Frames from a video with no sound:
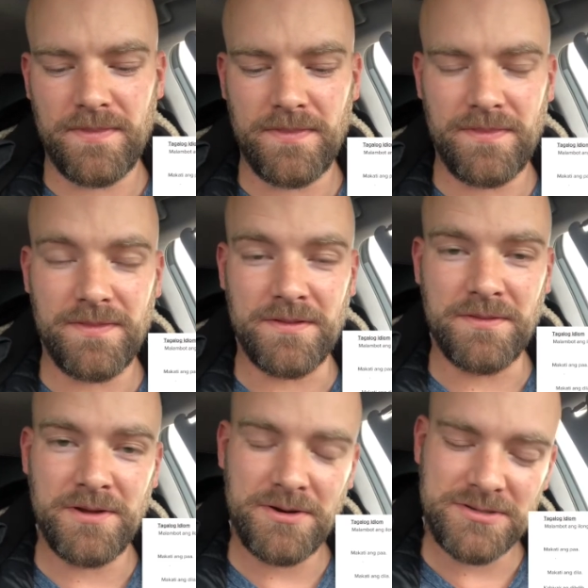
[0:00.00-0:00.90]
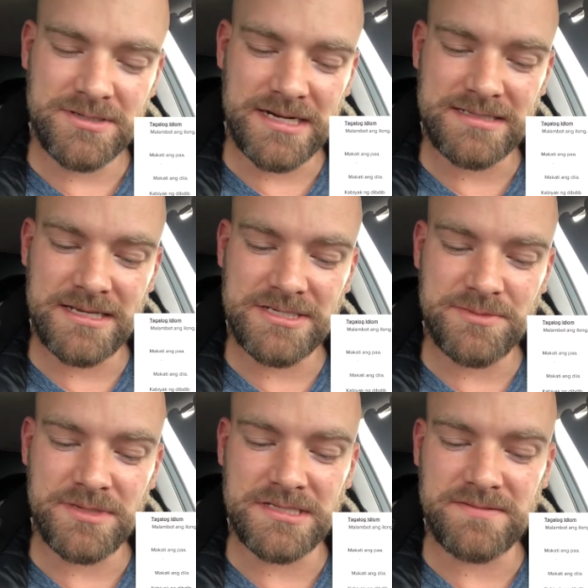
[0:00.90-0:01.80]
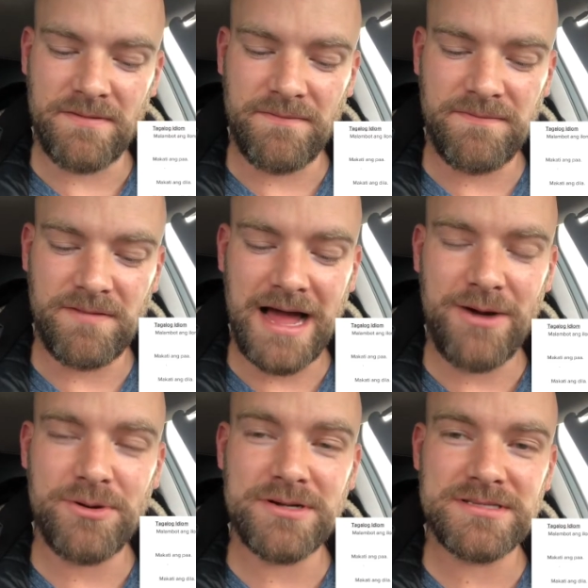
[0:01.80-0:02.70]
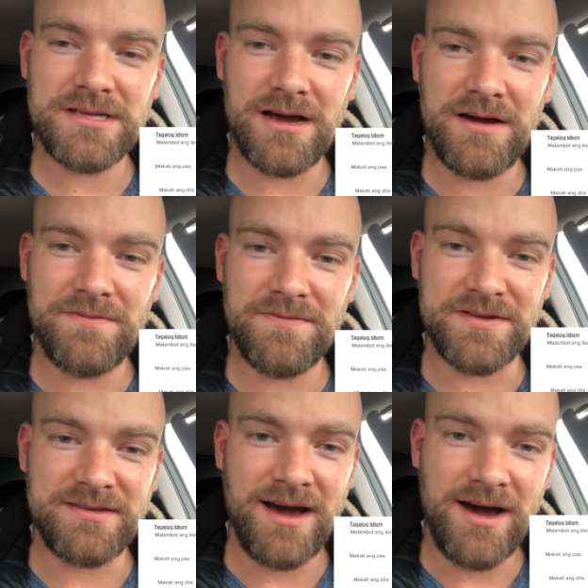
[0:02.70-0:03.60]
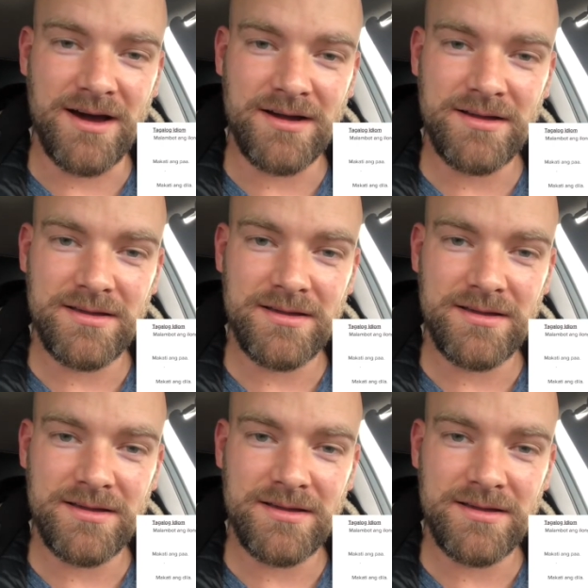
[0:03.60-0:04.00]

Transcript: The literal translation means flowers of the tongue.